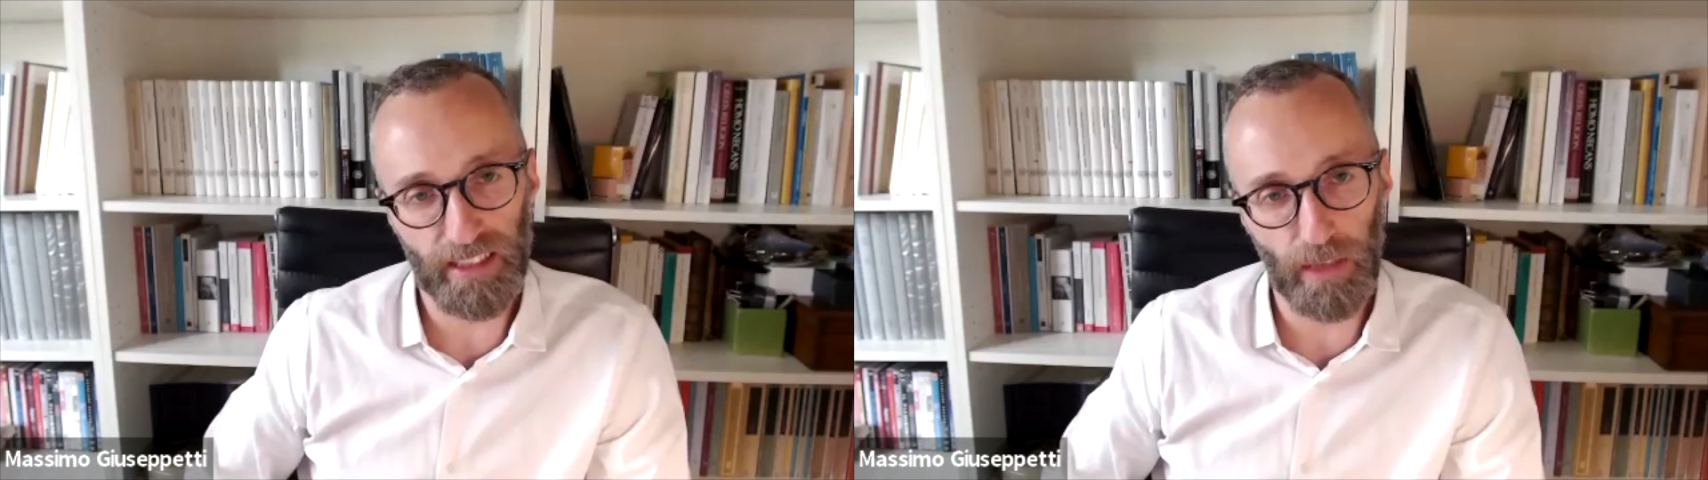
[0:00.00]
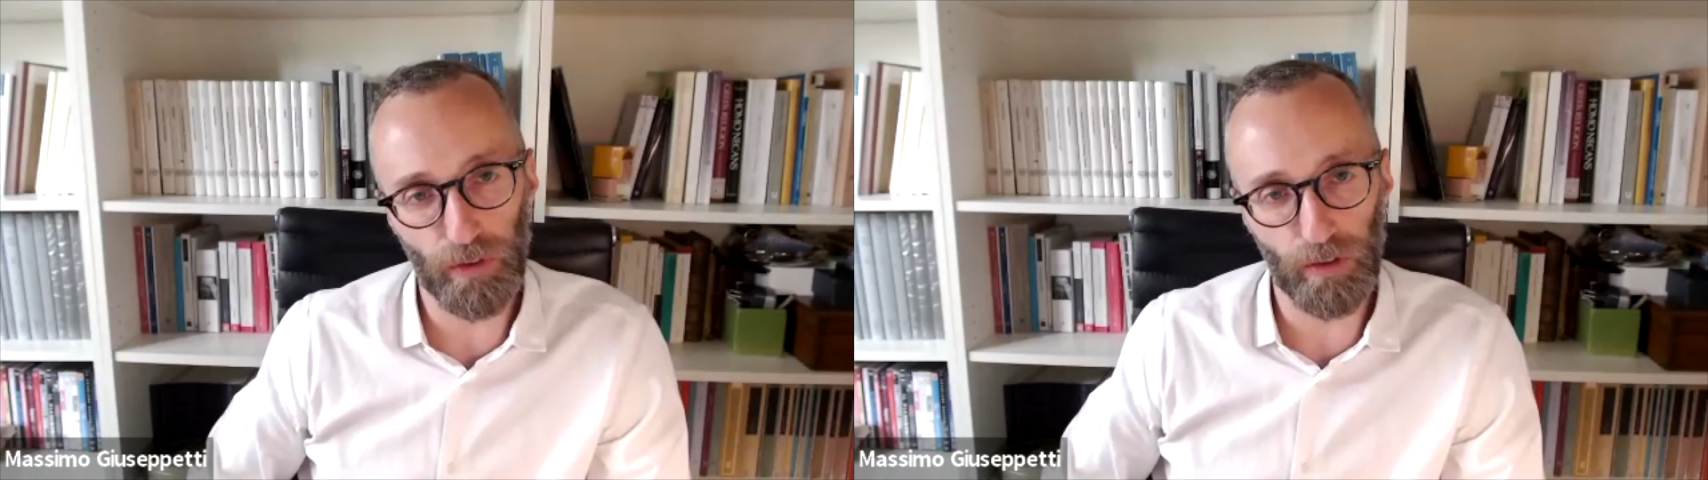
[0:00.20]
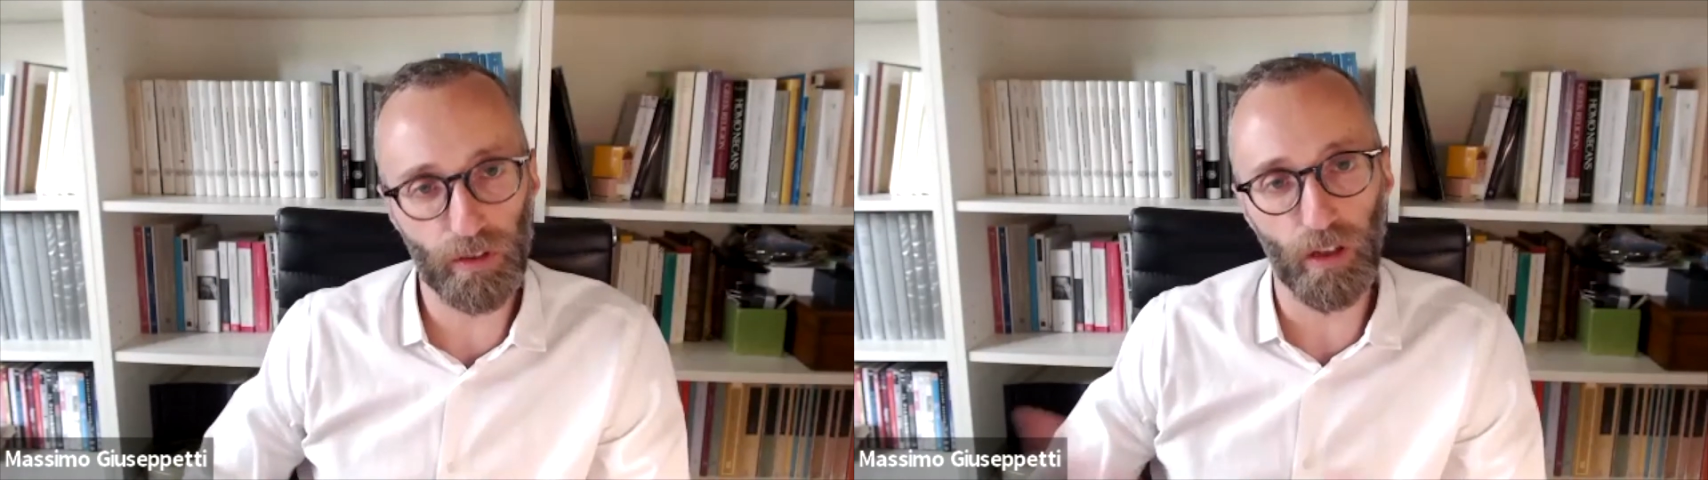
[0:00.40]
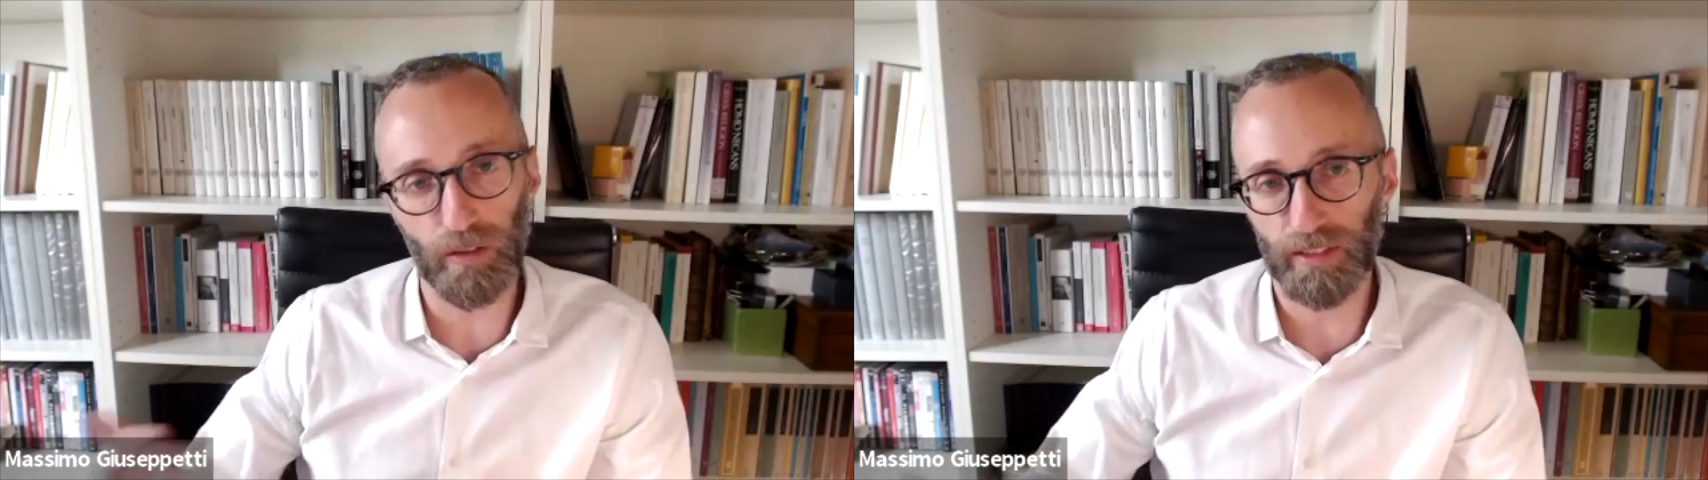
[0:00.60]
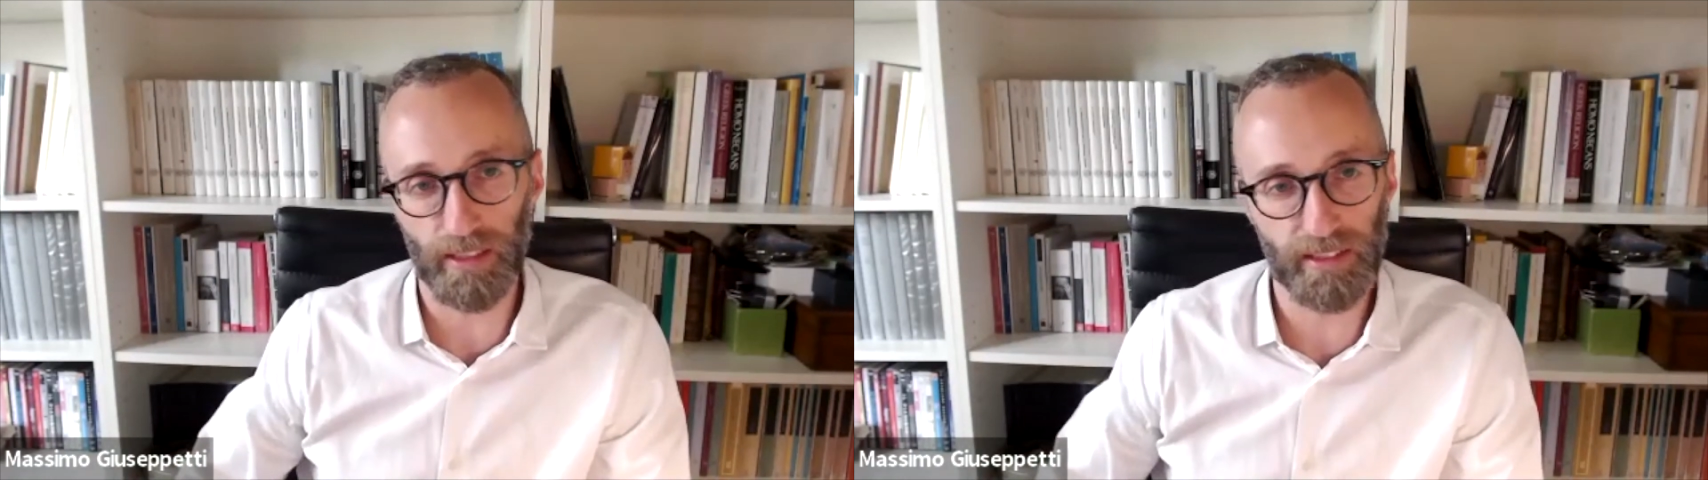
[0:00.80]
several
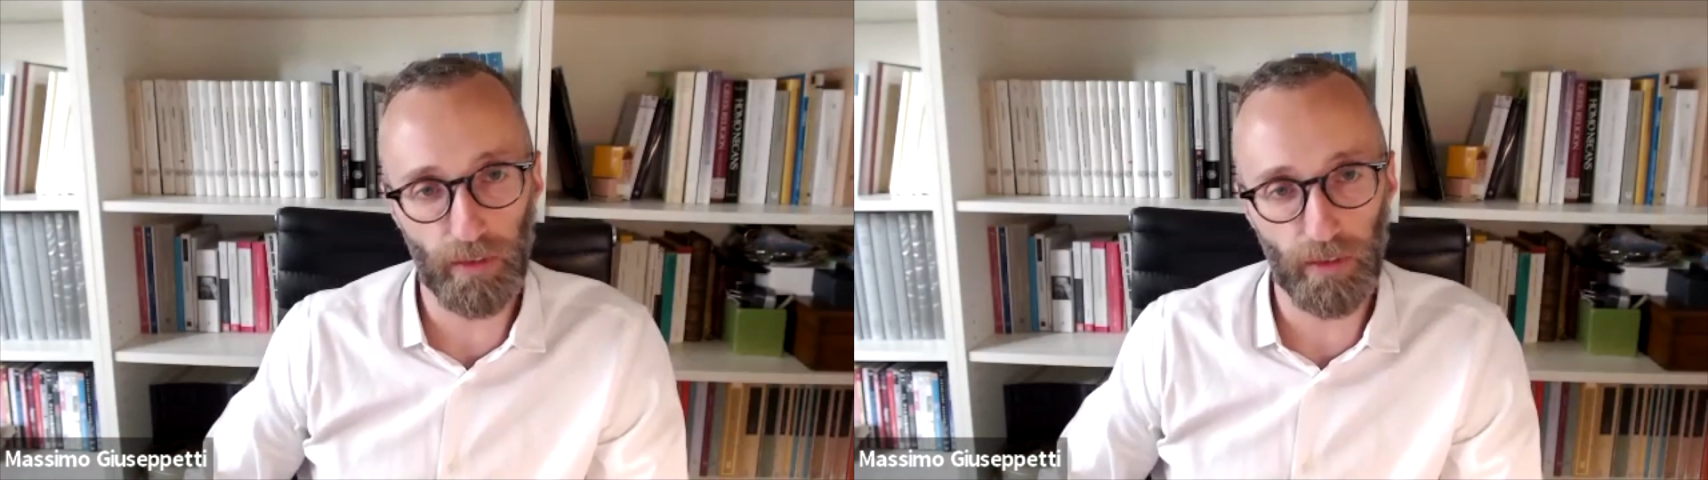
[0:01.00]
contexts,